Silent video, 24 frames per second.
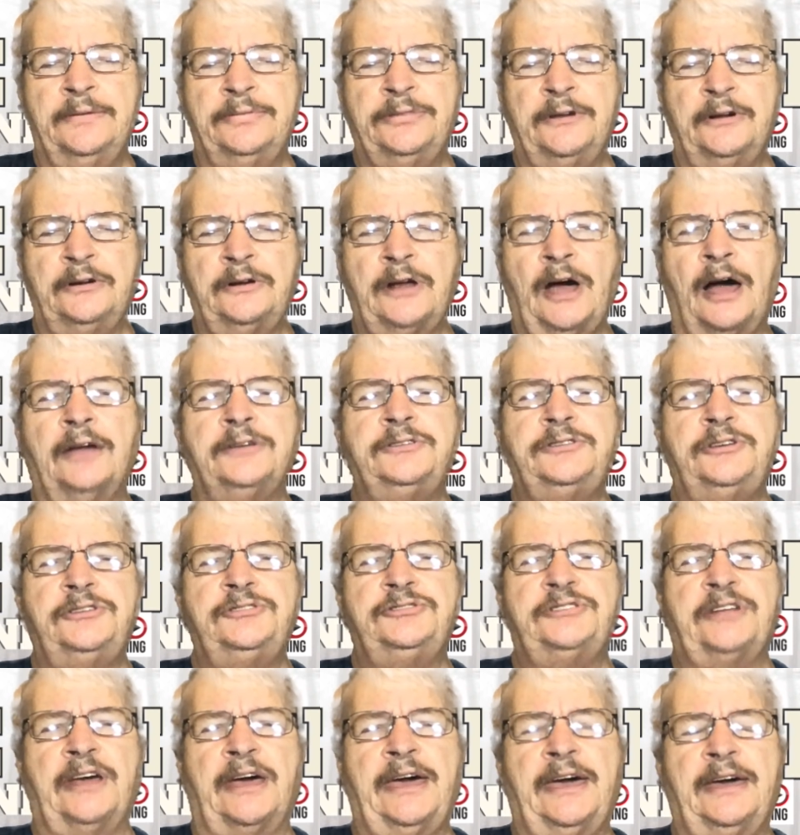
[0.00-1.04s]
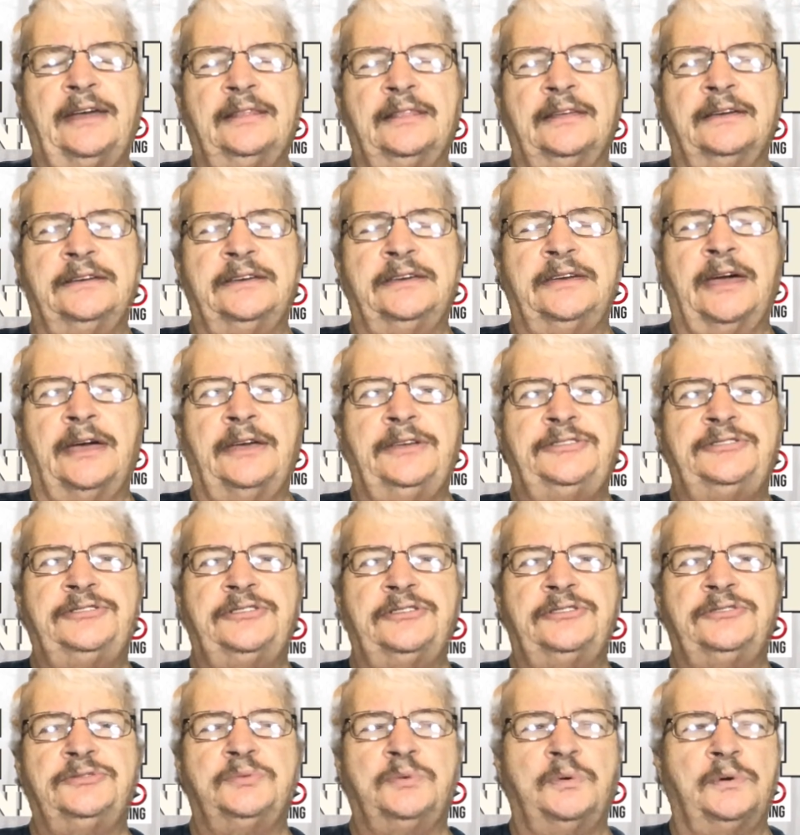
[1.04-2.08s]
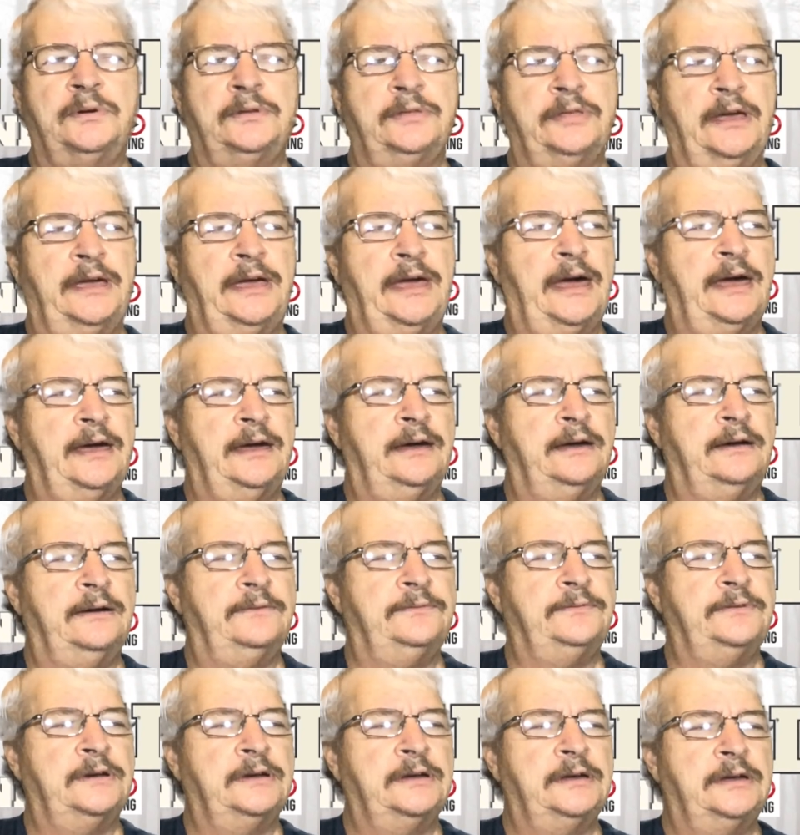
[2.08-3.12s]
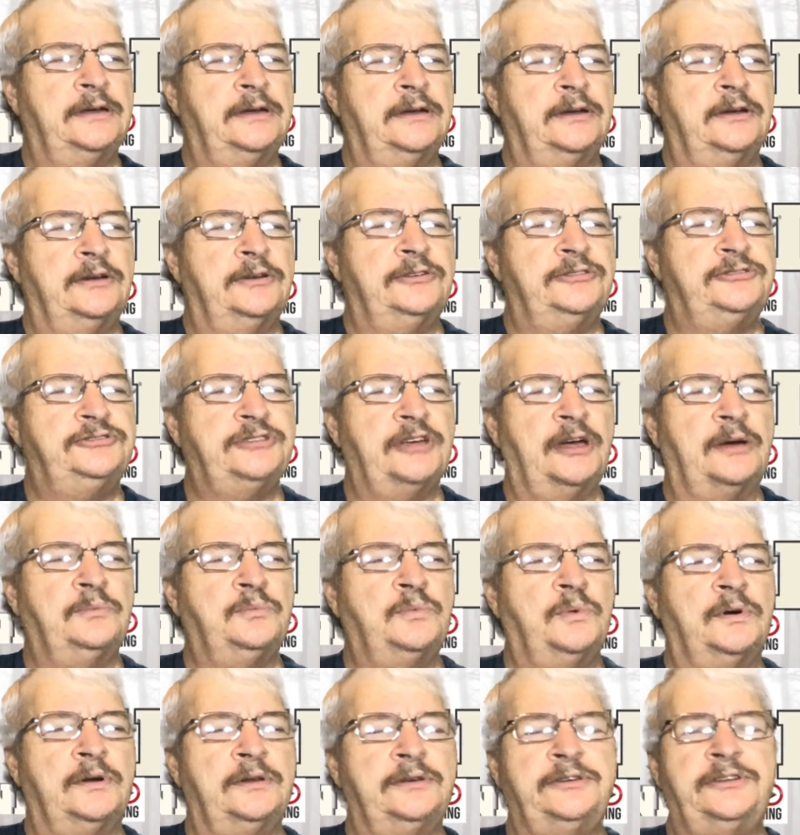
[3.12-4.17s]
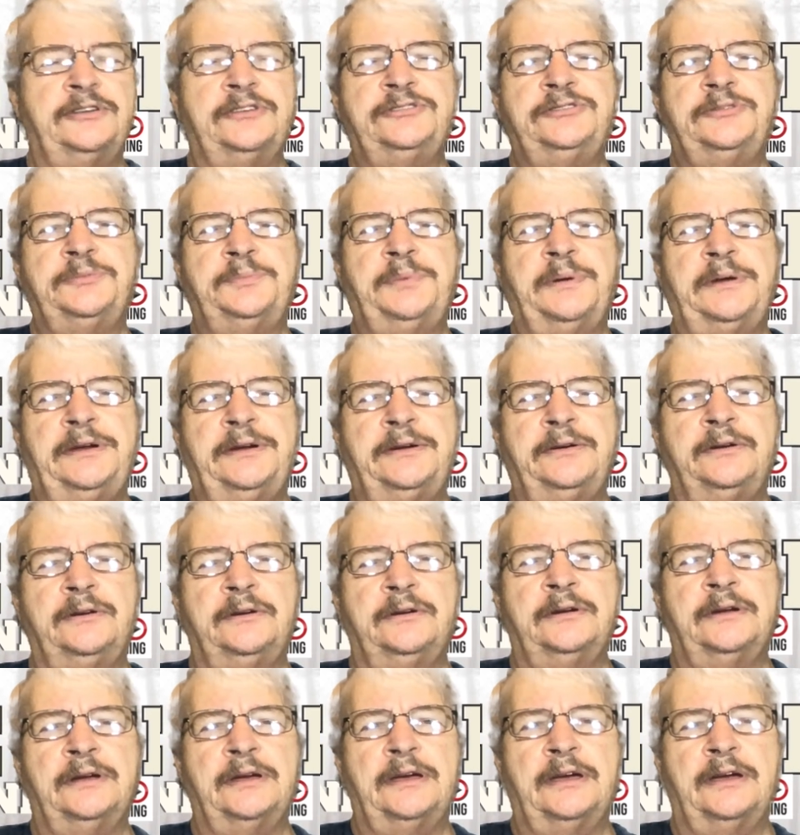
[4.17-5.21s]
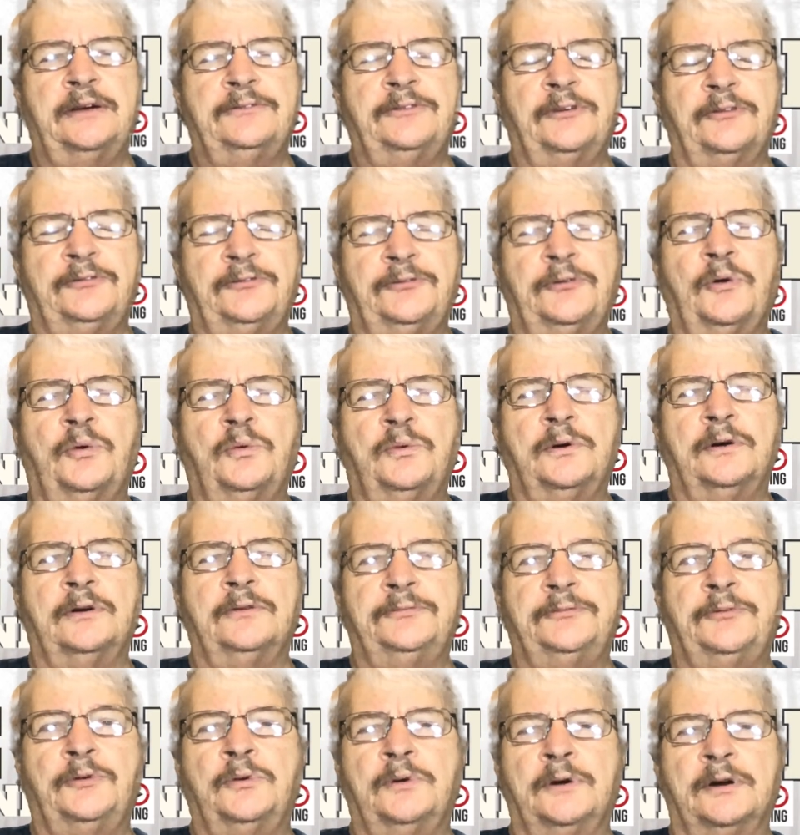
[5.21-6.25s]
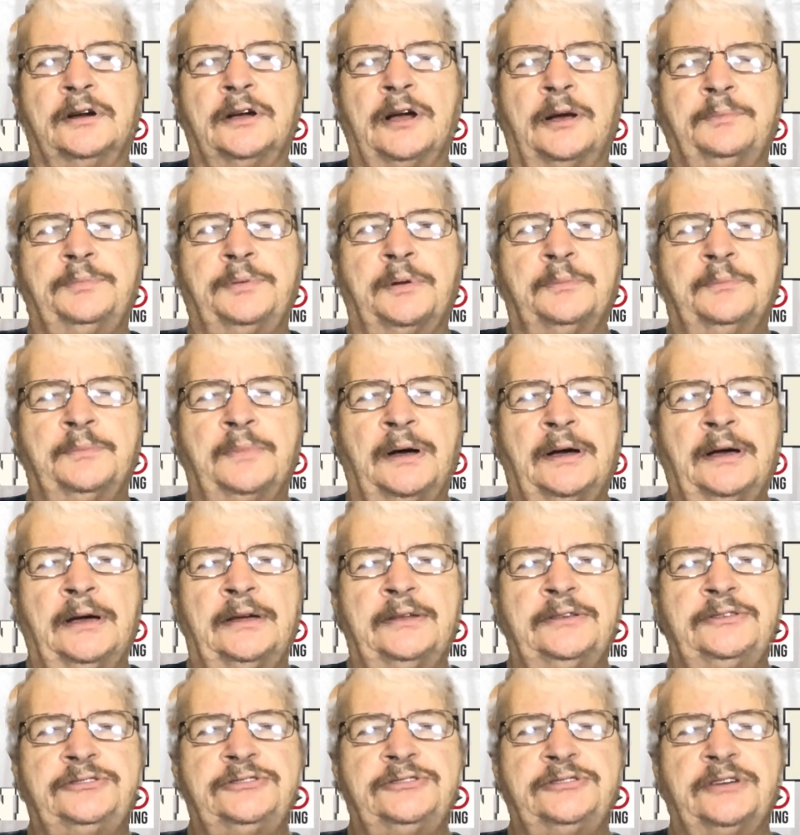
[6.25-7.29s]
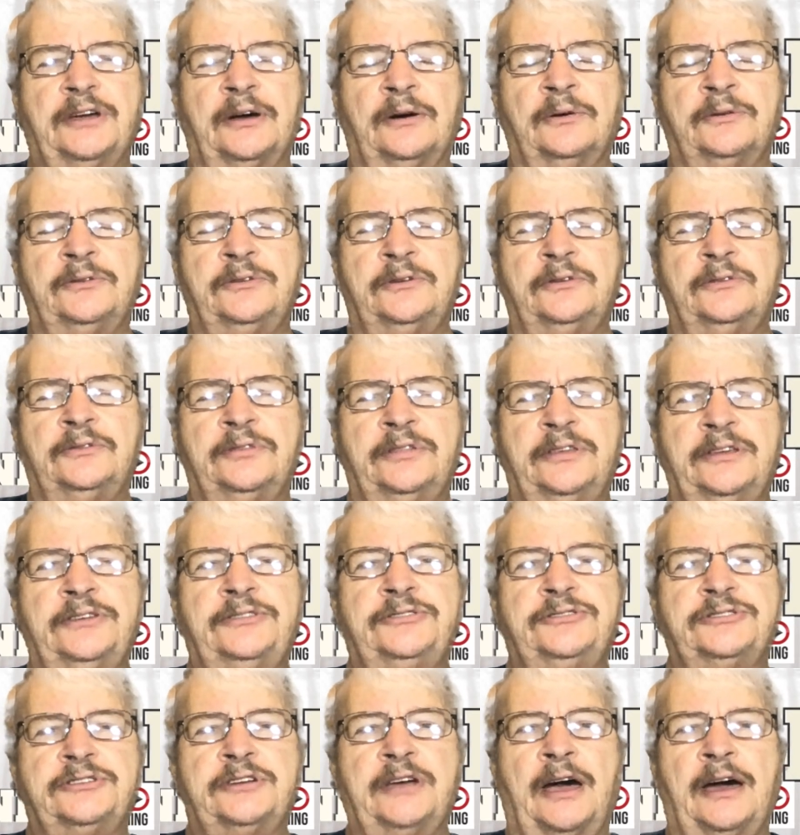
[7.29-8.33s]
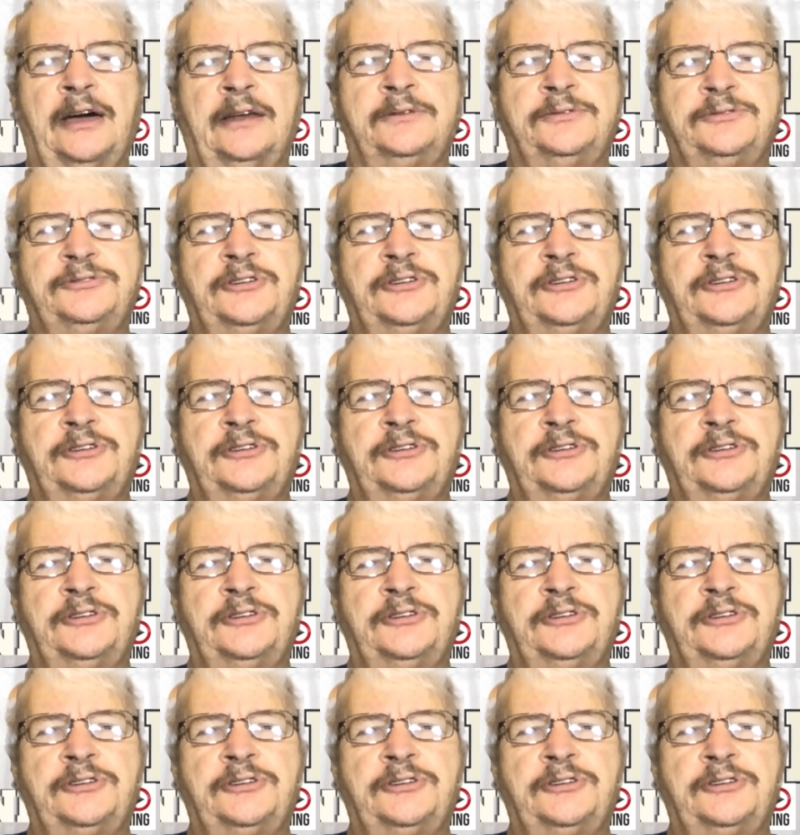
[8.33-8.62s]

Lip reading: They're not used to handling cases where they have someone disappear for a couple of months under this kind of